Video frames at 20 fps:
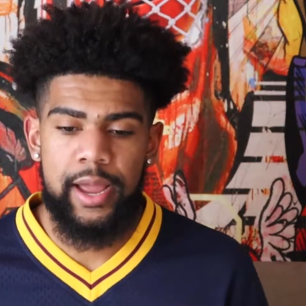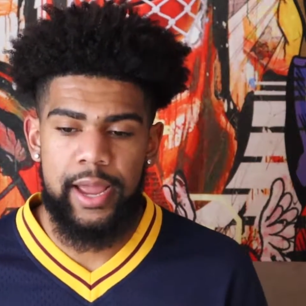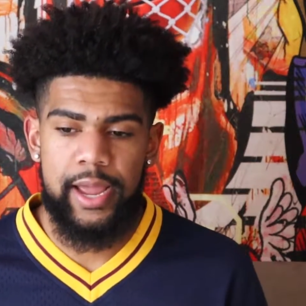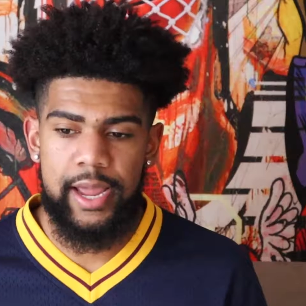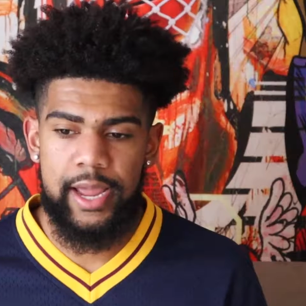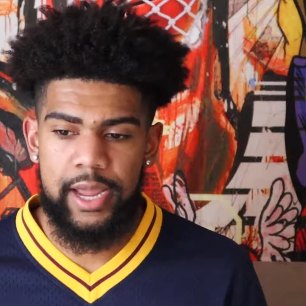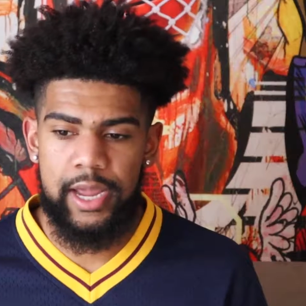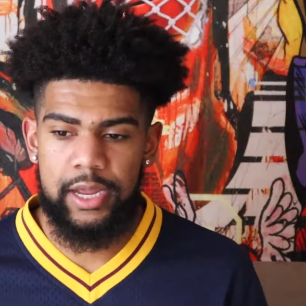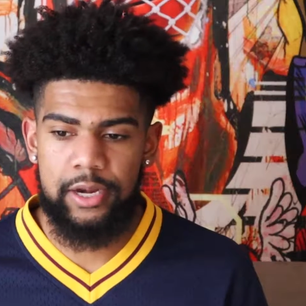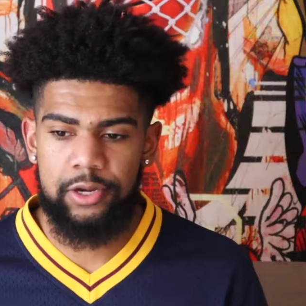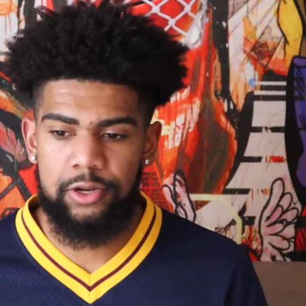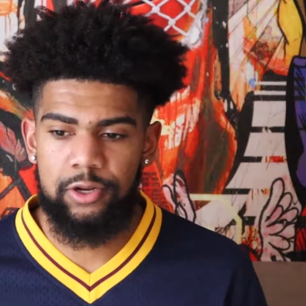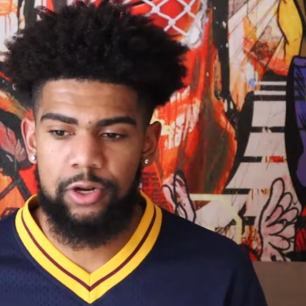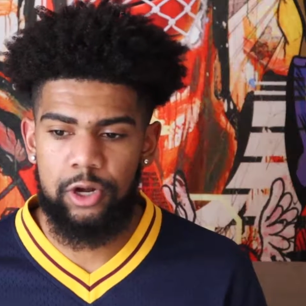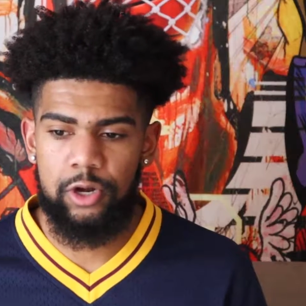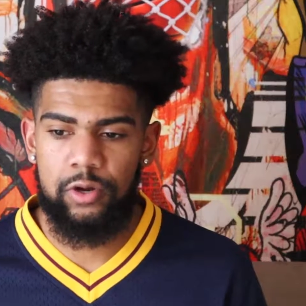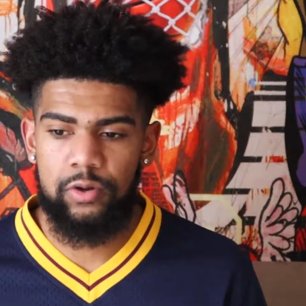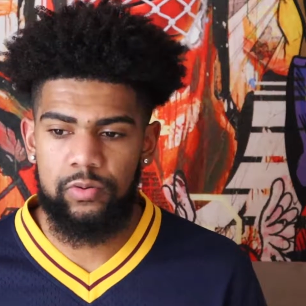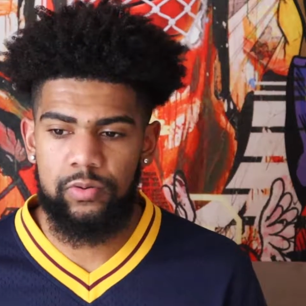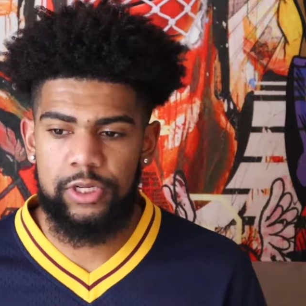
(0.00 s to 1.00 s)
And,
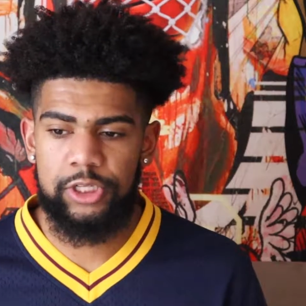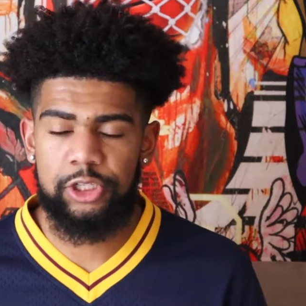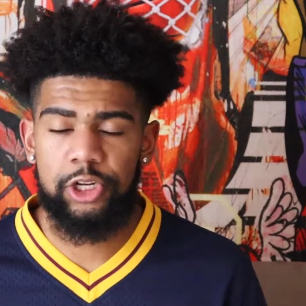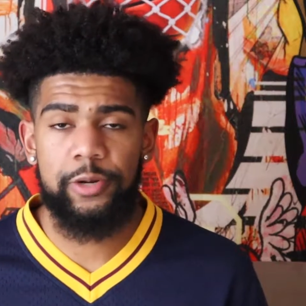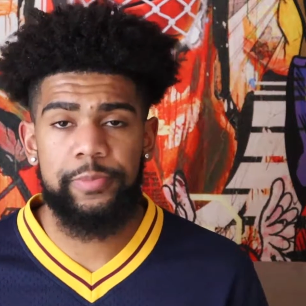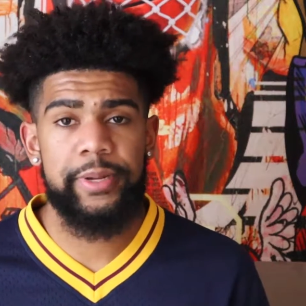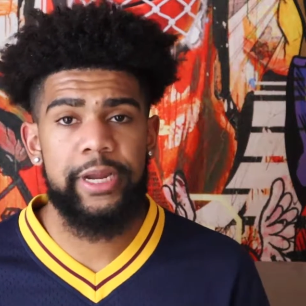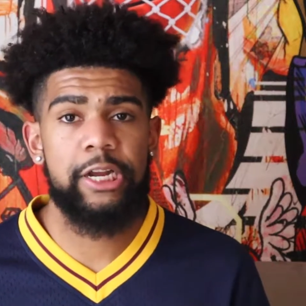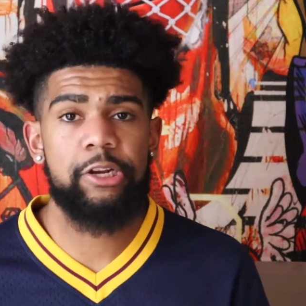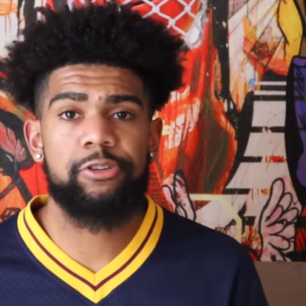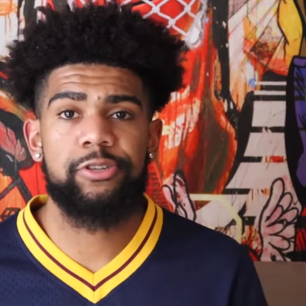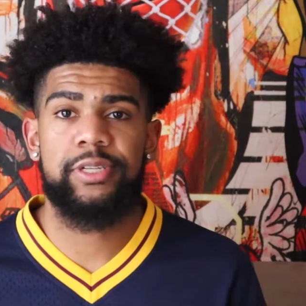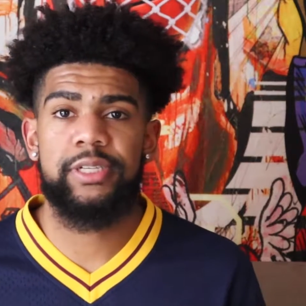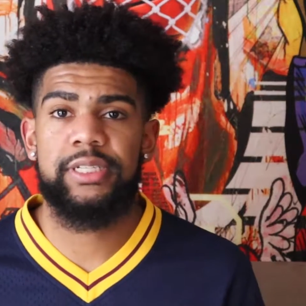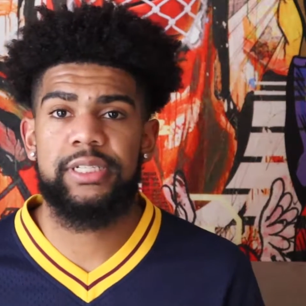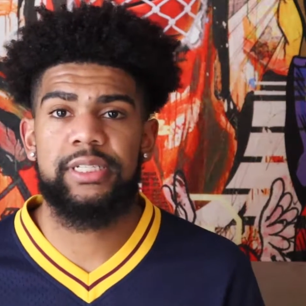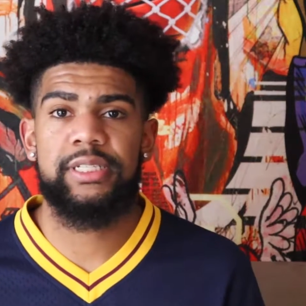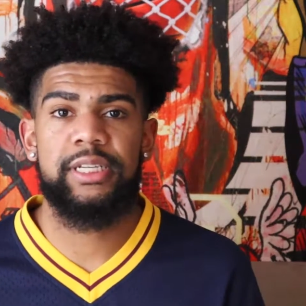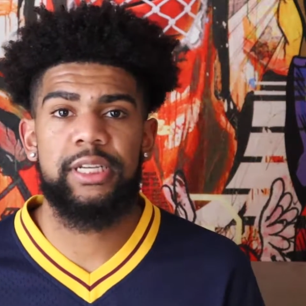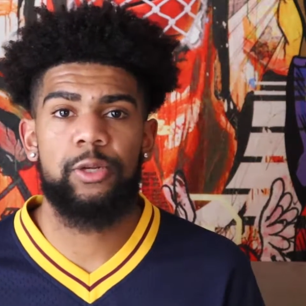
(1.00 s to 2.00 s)
it's going to be interesting
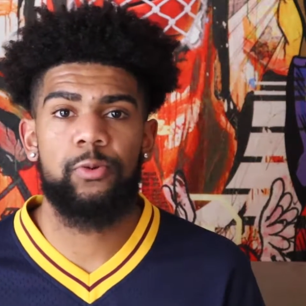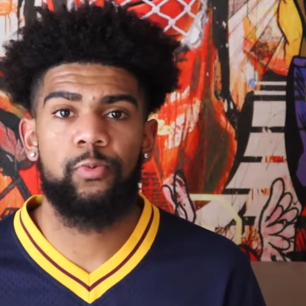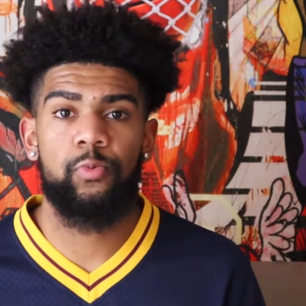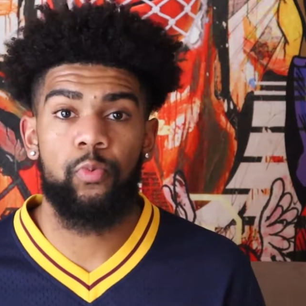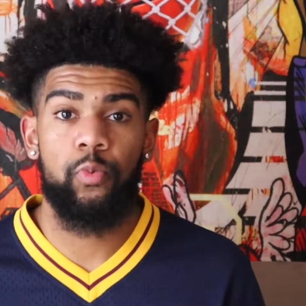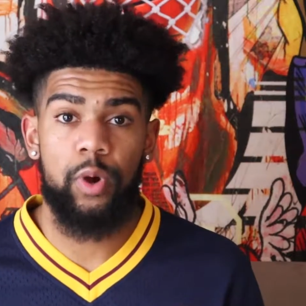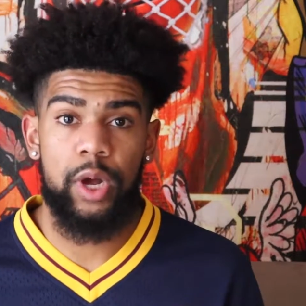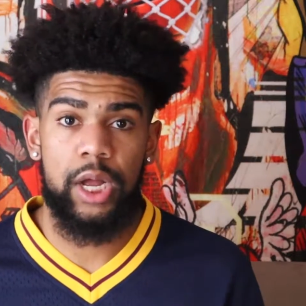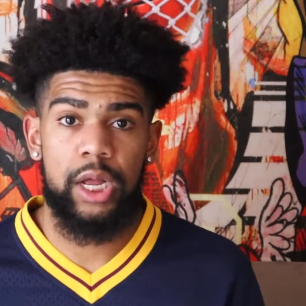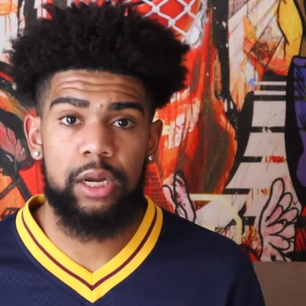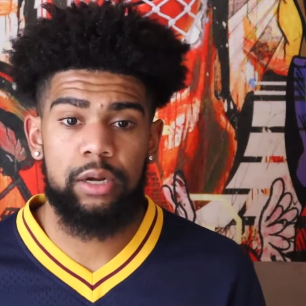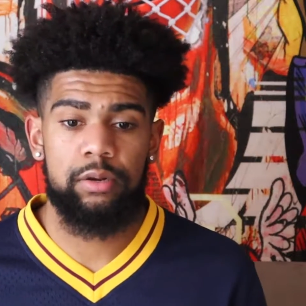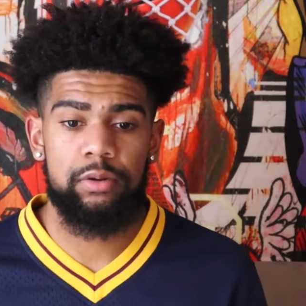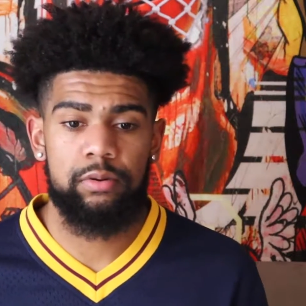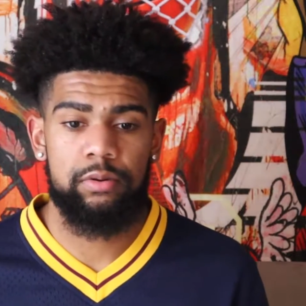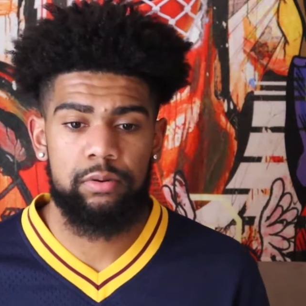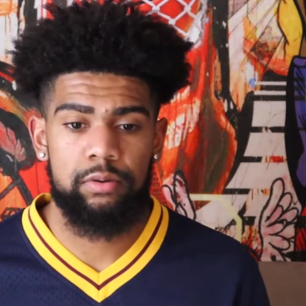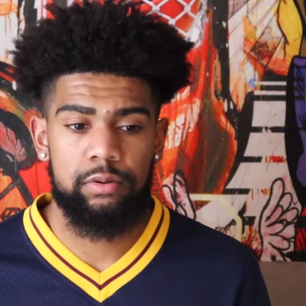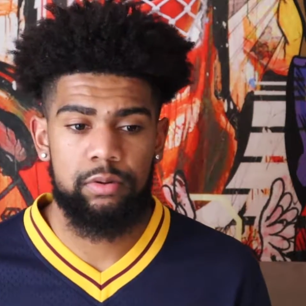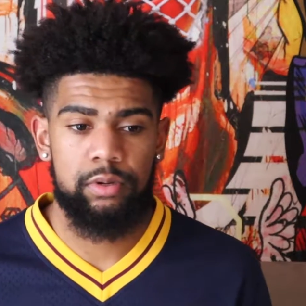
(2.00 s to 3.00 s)
to see what
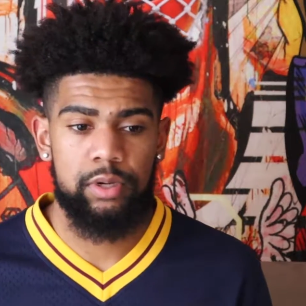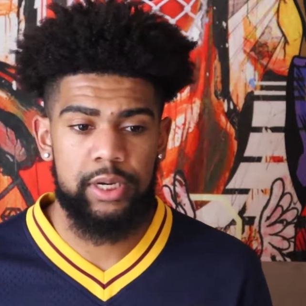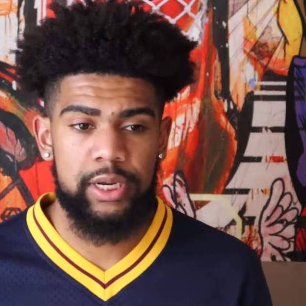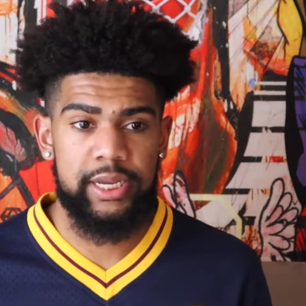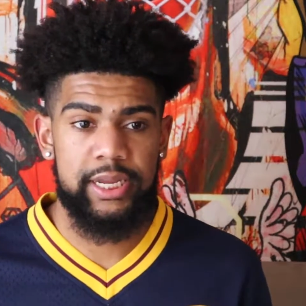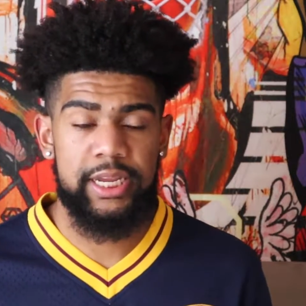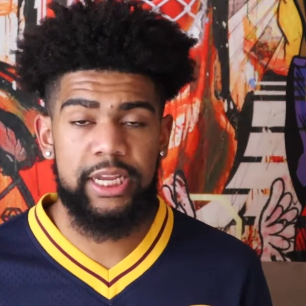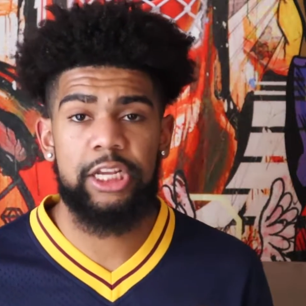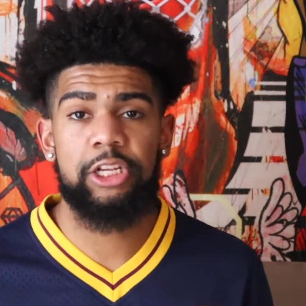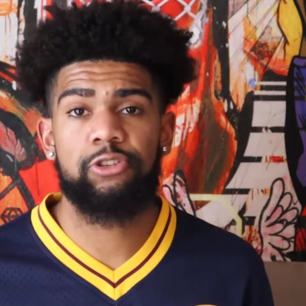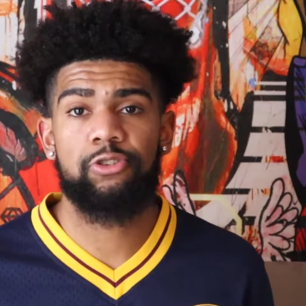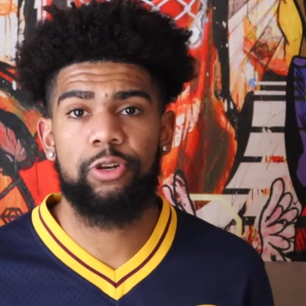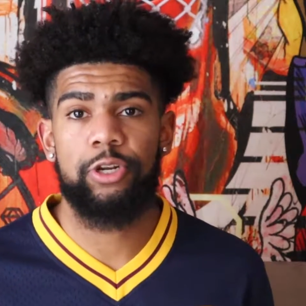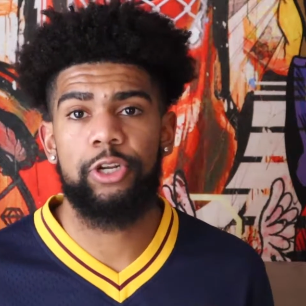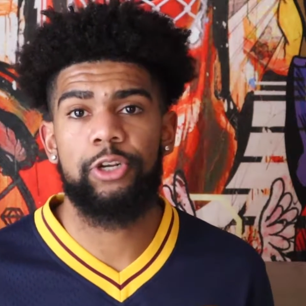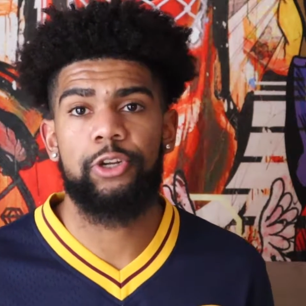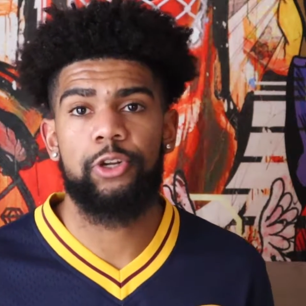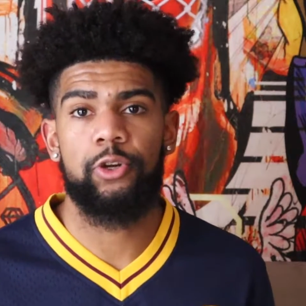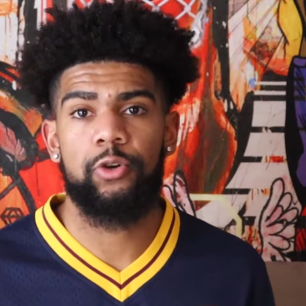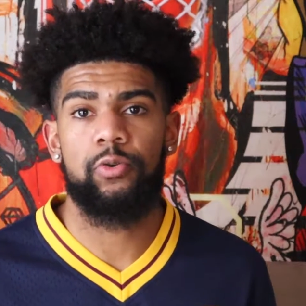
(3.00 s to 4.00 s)
he is going
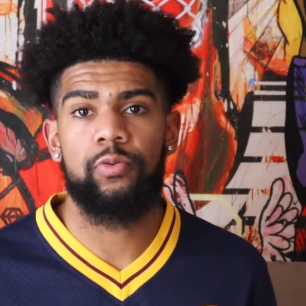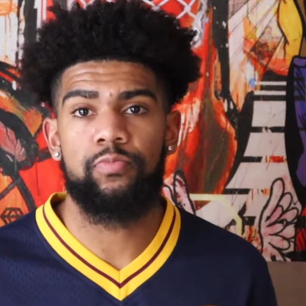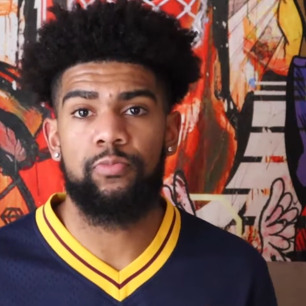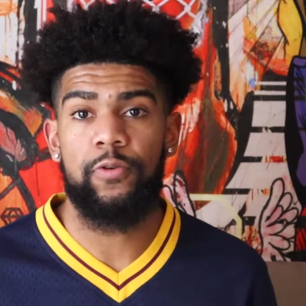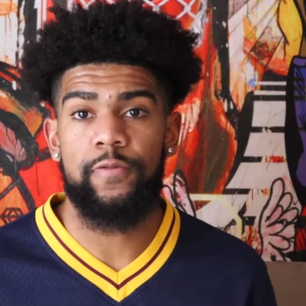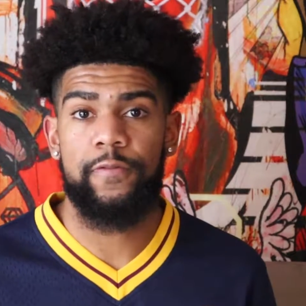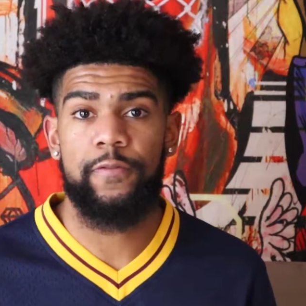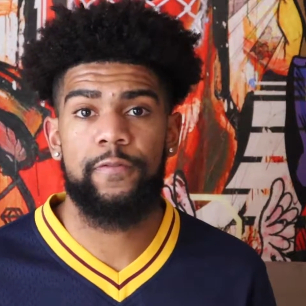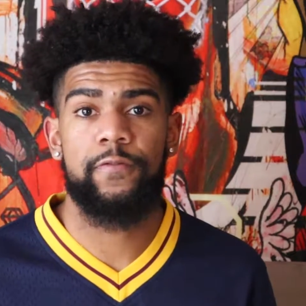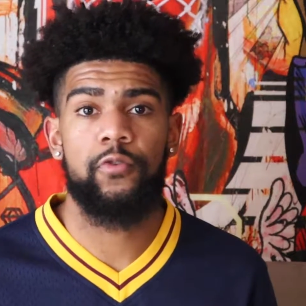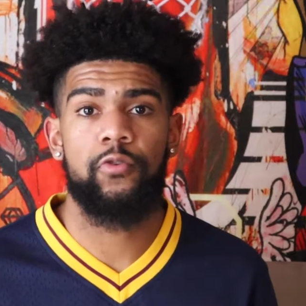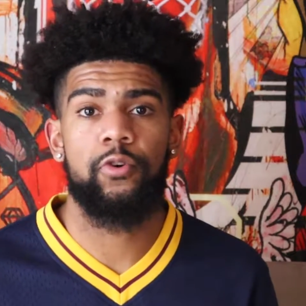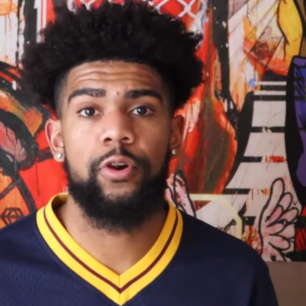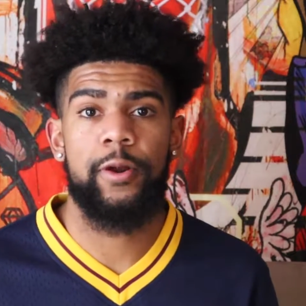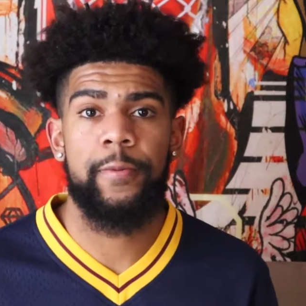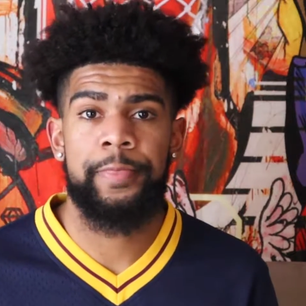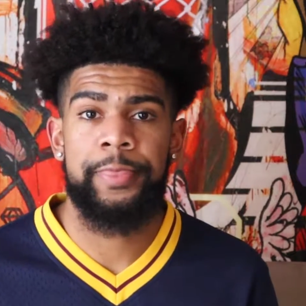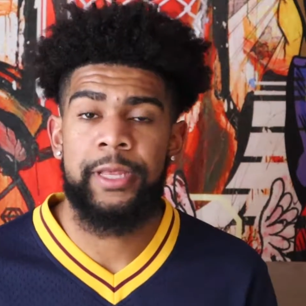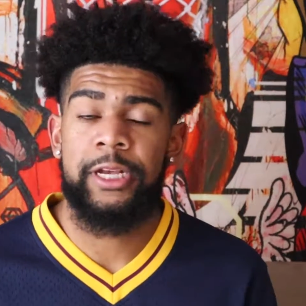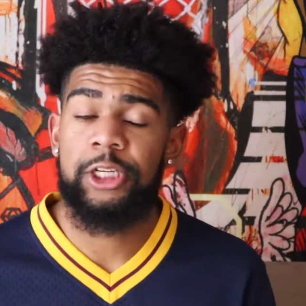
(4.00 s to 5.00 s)
to do moving forward.